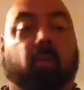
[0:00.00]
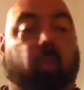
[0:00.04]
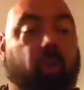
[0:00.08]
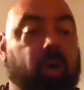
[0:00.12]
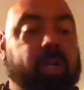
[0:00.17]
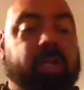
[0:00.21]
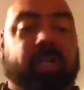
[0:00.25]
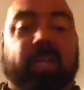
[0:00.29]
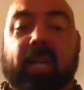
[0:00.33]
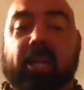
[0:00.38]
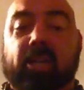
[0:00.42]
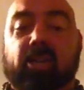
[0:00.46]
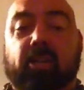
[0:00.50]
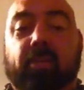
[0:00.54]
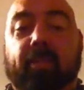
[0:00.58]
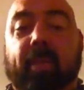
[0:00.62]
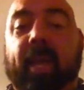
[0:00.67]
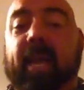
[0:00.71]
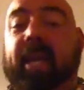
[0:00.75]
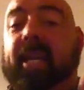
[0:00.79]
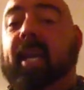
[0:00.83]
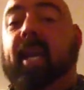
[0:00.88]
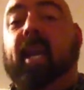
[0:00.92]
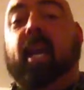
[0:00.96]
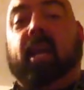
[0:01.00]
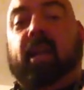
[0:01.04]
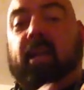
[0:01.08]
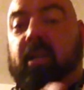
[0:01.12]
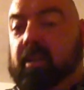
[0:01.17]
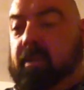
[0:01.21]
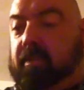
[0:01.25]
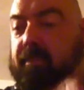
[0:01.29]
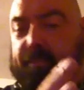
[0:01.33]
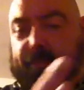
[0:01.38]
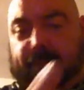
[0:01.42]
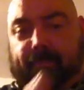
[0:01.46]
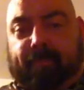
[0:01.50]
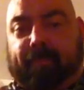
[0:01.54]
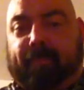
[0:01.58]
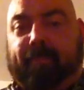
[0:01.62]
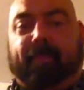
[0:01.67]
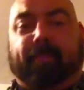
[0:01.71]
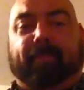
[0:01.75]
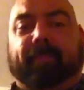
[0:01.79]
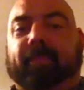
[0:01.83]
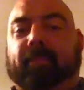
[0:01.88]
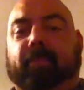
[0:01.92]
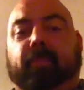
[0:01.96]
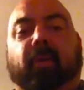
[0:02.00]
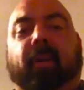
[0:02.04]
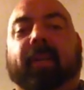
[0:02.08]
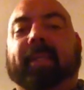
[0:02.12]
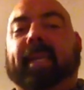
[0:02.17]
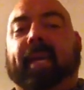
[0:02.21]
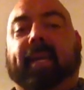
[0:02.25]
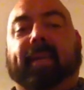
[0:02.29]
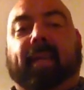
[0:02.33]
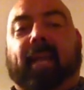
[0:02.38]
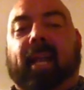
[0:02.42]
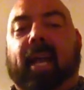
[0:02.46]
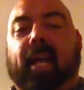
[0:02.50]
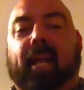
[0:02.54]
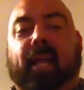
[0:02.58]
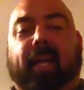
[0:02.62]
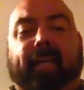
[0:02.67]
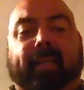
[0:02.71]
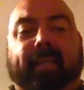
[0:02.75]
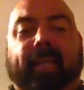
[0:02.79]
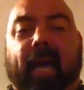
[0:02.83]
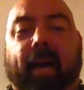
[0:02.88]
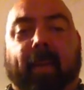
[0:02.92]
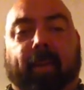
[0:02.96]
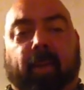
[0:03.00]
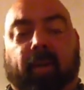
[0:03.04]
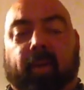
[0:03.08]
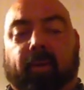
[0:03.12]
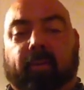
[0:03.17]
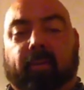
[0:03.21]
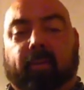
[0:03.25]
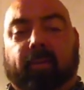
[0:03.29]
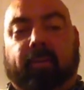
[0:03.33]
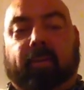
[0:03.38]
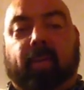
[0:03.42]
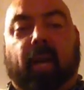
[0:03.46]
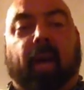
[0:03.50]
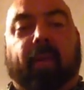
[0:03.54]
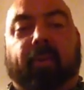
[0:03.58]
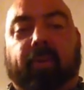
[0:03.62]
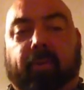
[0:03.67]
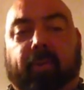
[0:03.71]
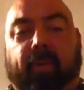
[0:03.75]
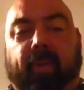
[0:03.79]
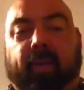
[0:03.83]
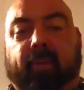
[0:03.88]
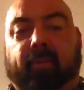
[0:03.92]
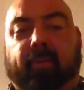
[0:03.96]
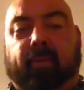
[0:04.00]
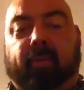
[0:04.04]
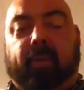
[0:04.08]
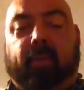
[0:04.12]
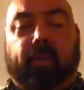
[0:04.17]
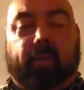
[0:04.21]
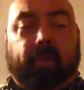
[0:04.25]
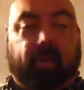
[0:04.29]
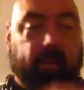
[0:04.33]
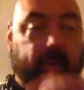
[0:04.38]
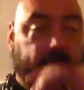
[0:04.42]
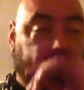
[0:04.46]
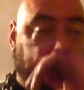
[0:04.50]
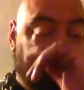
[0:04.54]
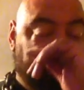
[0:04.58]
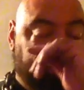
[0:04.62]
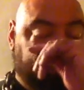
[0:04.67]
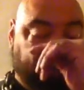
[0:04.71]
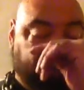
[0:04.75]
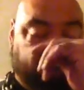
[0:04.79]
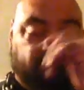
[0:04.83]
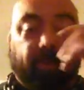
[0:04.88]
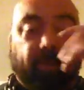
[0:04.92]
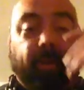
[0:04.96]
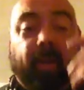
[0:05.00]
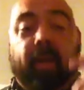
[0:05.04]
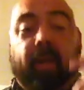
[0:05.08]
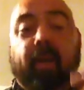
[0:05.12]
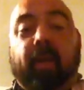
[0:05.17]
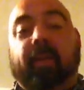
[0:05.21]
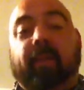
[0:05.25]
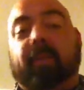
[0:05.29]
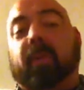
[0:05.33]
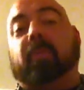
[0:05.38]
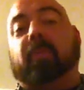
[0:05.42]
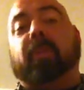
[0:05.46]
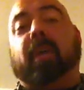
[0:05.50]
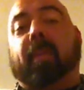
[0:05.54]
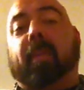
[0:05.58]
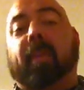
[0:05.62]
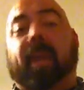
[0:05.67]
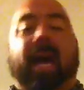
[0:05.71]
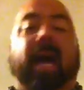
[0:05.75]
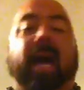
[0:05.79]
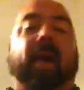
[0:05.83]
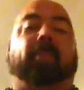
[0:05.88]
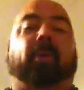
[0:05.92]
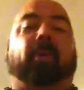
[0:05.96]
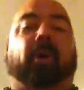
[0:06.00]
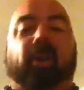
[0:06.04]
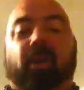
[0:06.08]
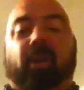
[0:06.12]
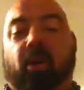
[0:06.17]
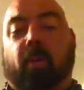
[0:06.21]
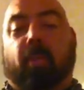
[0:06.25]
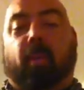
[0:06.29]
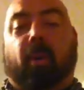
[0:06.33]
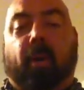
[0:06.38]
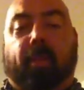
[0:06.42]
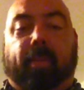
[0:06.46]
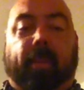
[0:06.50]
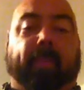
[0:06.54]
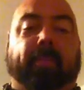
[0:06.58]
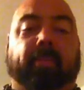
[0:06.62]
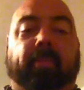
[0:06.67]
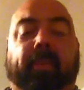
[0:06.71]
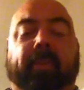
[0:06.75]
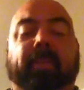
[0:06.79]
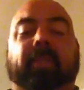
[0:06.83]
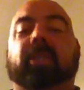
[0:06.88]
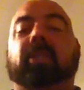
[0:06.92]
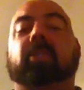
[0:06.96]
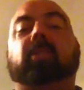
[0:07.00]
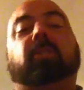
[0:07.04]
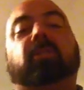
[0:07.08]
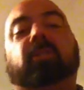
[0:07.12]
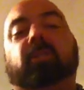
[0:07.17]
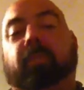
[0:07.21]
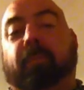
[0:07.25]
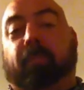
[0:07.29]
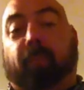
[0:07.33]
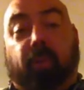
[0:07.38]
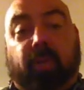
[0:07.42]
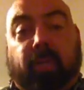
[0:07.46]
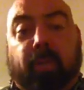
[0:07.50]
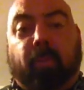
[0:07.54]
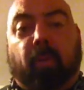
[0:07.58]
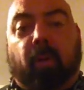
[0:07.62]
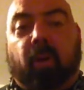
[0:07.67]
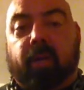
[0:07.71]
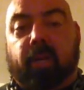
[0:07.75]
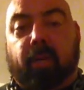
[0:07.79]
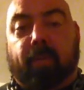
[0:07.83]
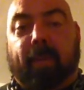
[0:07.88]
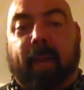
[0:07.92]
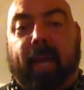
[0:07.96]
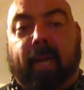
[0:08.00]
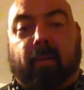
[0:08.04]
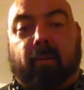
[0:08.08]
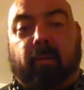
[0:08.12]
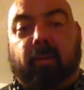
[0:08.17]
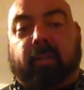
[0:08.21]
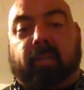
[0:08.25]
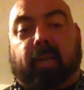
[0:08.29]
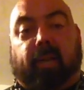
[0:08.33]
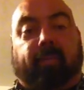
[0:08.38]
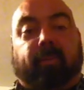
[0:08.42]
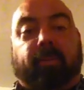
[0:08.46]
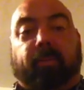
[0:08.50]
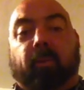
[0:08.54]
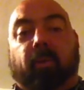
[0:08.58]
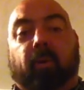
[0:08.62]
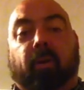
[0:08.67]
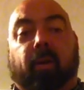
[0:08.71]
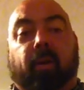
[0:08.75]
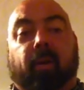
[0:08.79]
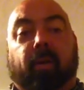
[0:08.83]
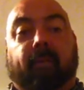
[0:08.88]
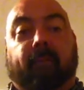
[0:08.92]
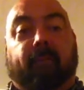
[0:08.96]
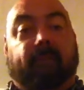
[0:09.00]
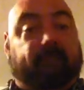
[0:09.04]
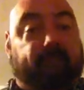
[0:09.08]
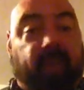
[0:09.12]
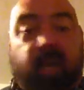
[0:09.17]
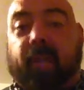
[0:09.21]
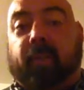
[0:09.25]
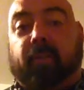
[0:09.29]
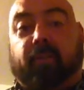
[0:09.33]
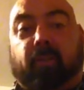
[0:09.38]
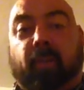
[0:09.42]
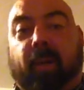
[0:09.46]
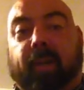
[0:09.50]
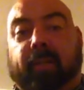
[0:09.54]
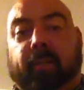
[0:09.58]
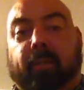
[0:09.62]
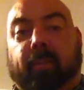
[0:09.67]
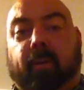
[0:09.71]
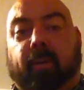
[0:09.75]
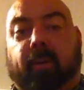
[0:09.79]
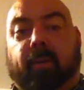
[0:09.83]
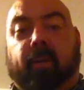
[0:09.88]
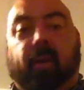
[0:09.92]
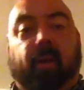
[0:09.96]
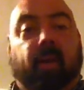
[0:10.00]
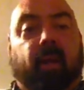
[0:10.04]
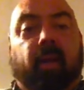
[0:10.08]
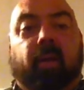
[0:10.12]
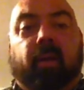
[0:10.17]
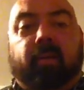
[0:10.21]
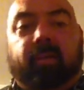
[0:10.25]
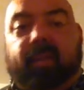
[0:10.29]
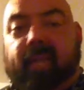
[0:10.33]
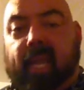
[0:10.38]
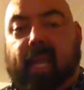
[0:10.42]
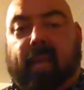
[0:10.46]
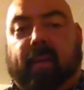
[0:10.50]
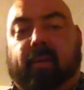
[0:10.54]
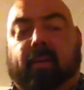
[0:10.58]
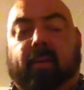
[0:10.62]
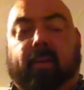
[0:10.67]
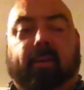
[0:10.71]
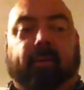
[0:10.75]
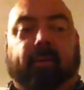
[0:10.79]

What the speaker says: One change you make, right down the line like a domino to other things. So don't tell me high bar, low bar, blah, blah, blah. Just put the bar in your back where it's comfortable. Fucking squat the bar. The